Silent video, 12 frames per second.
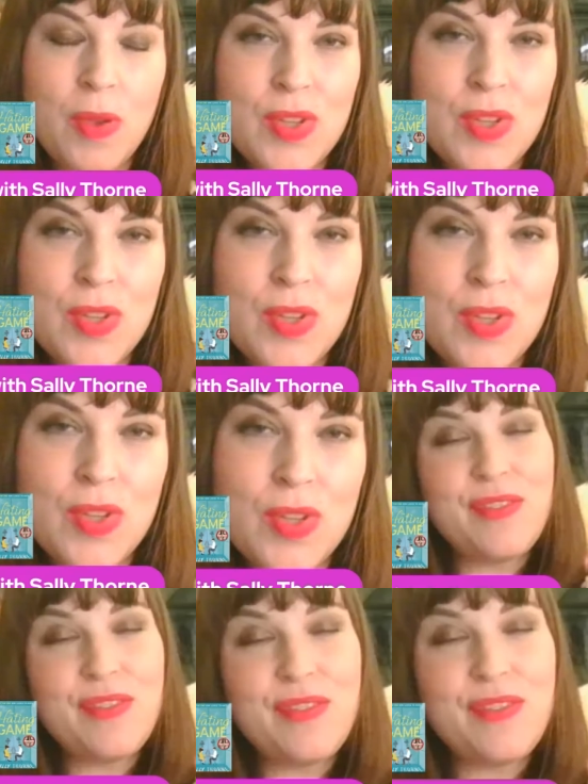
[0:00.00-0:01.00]
you enjoy
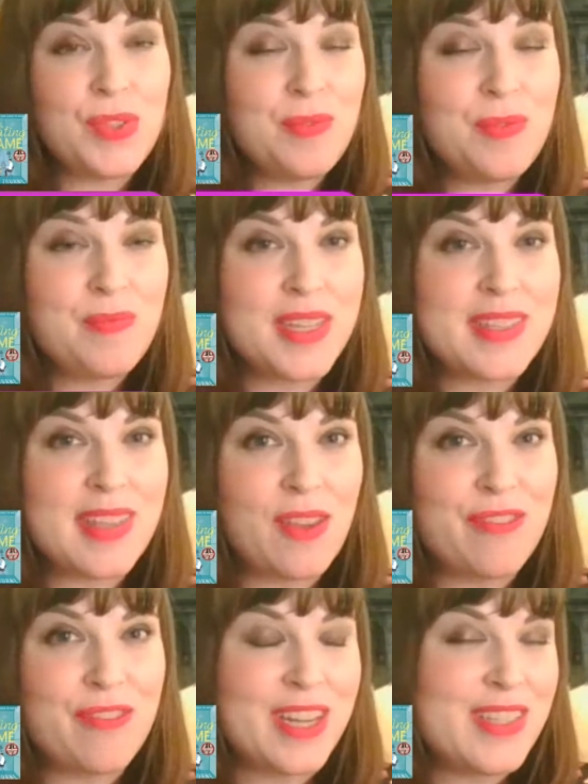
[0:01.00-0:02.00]
it. If you
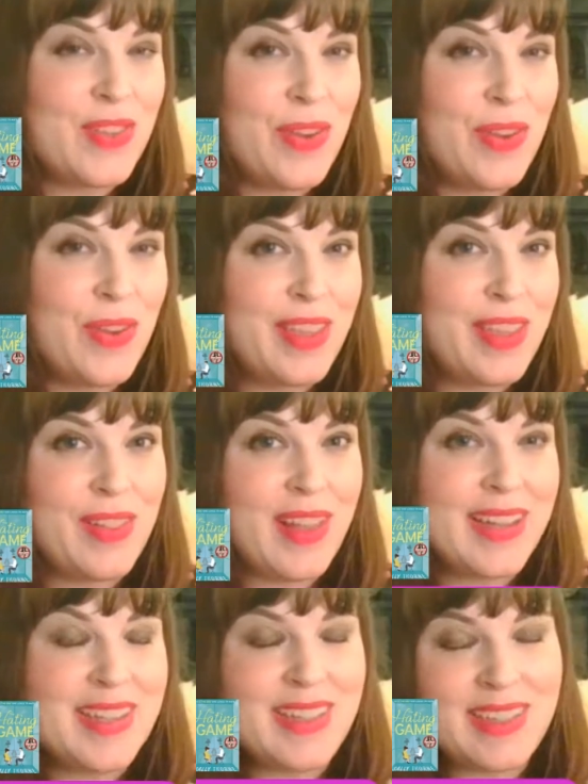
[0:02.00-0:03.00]
do, please let your friends
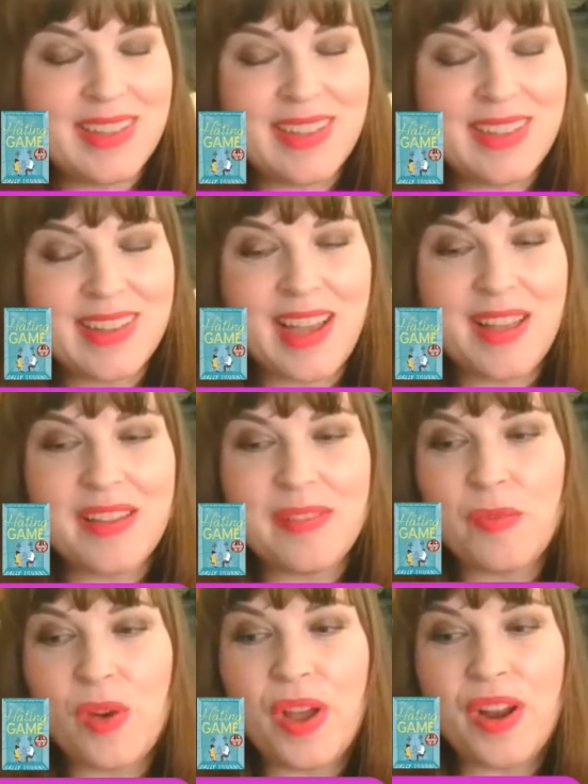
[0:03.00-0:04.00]
know that you liked it.
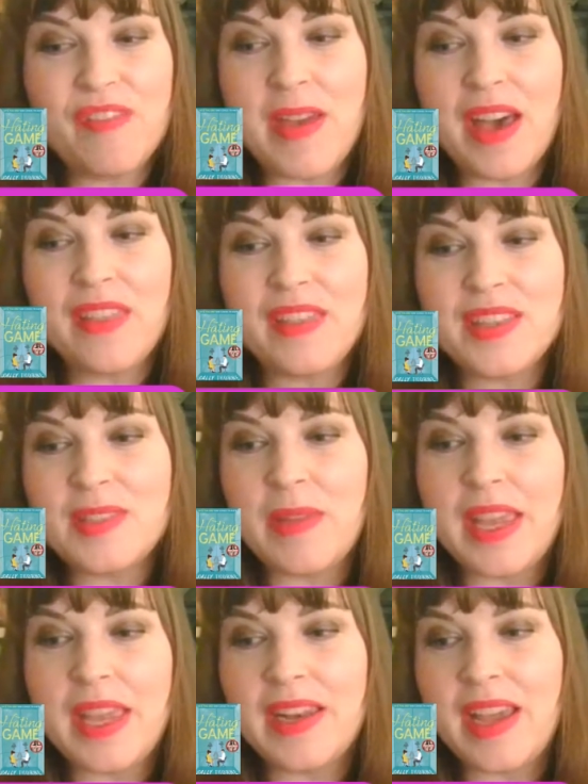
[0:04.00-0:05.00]
Word of mouth
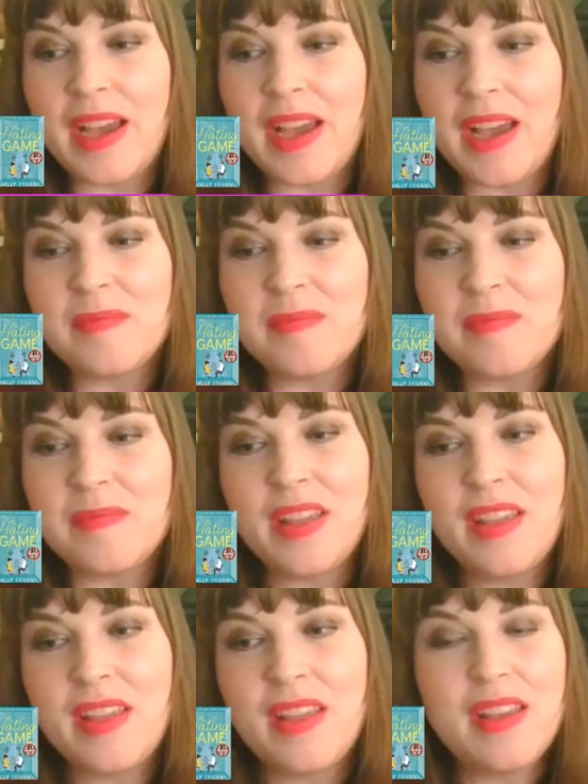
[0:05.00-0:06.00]
has been
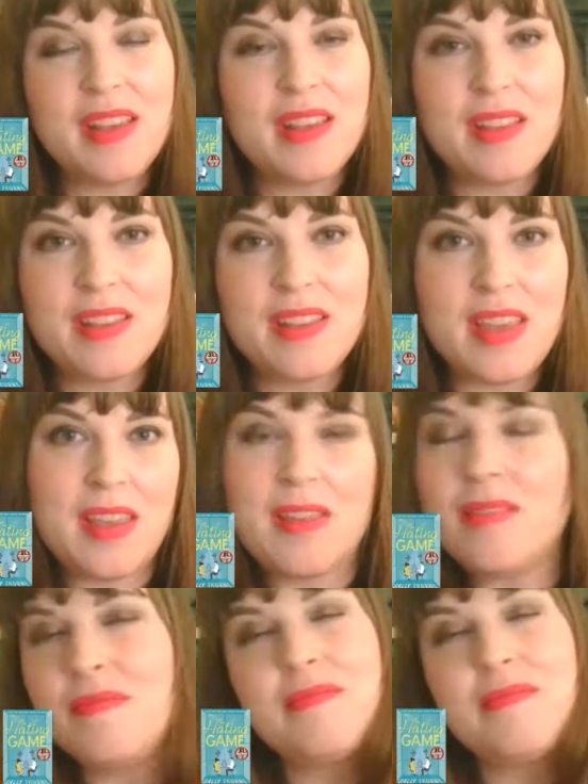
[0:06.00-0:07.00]

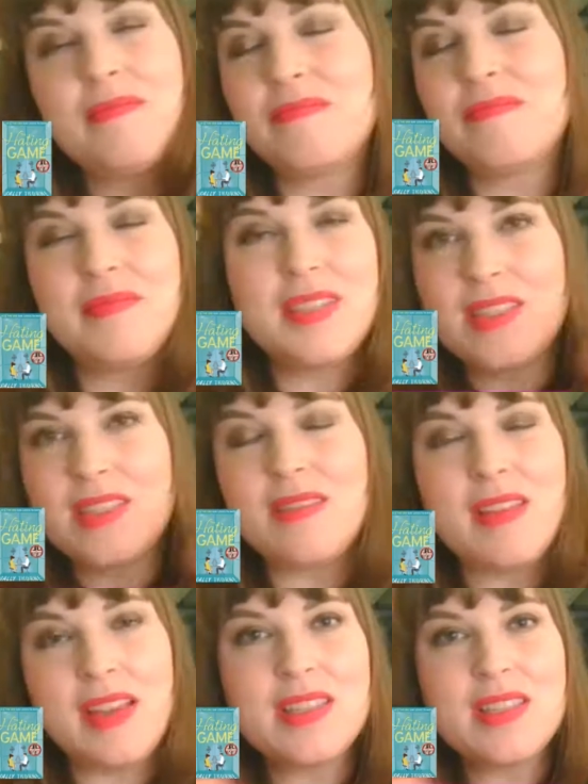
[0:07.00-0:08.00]
the it's
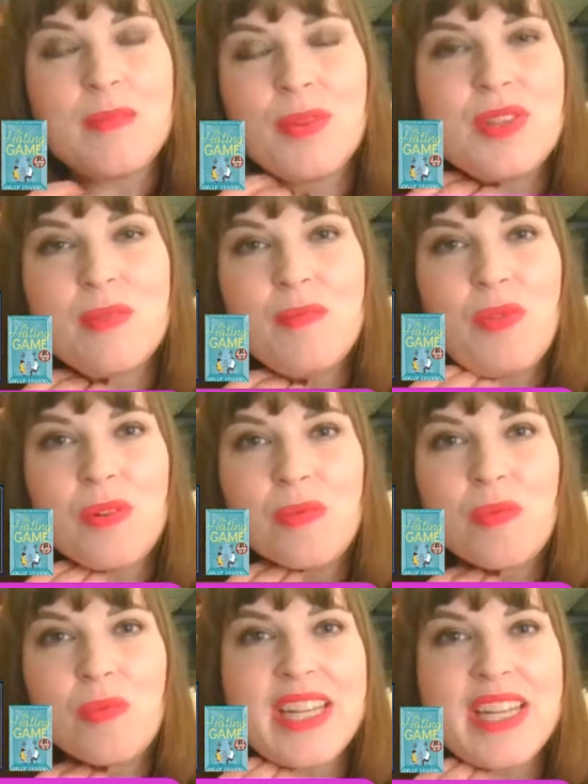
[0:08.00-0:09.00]
the most important
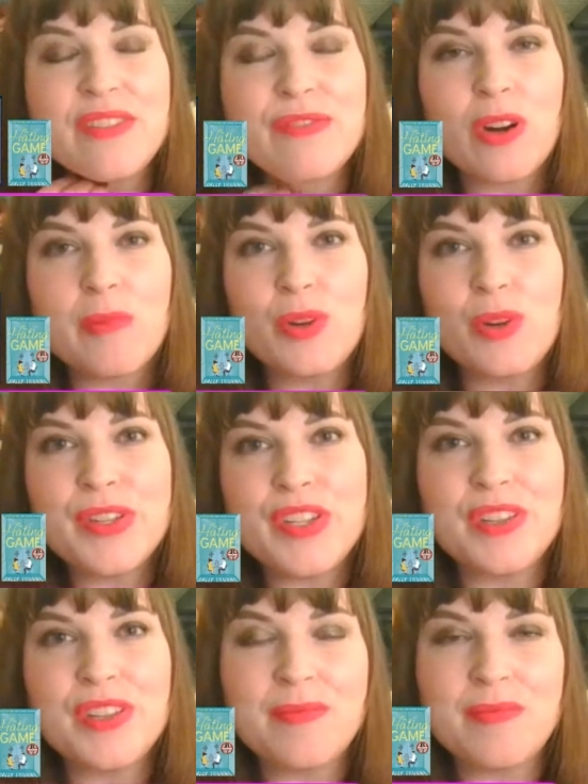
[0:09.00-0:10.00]
way for a book
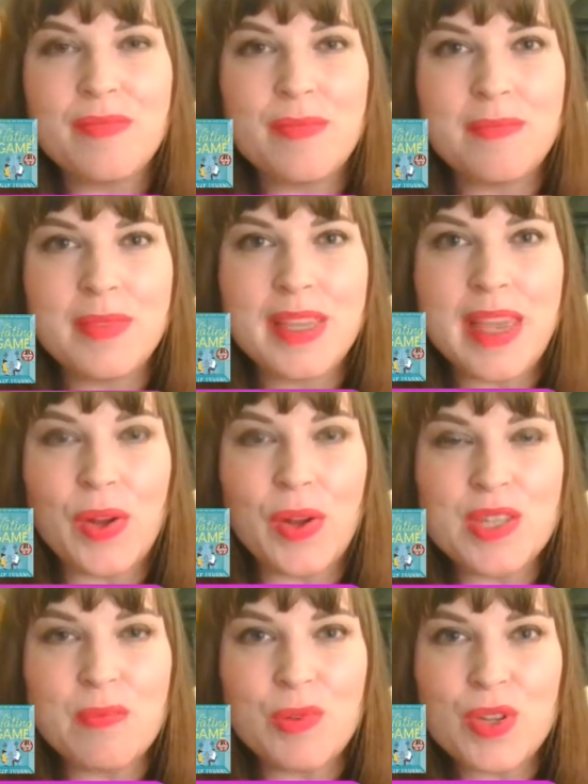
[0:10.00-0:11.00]
to get onto
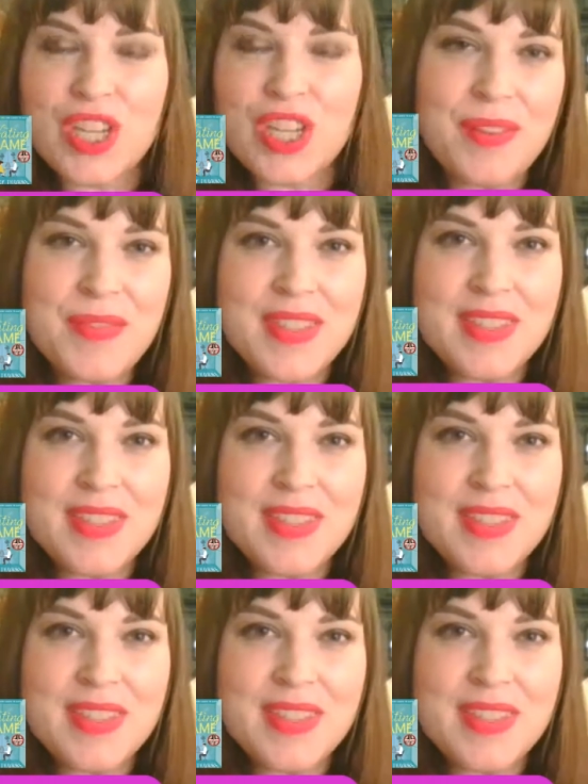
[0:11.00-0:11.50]
bookshelves.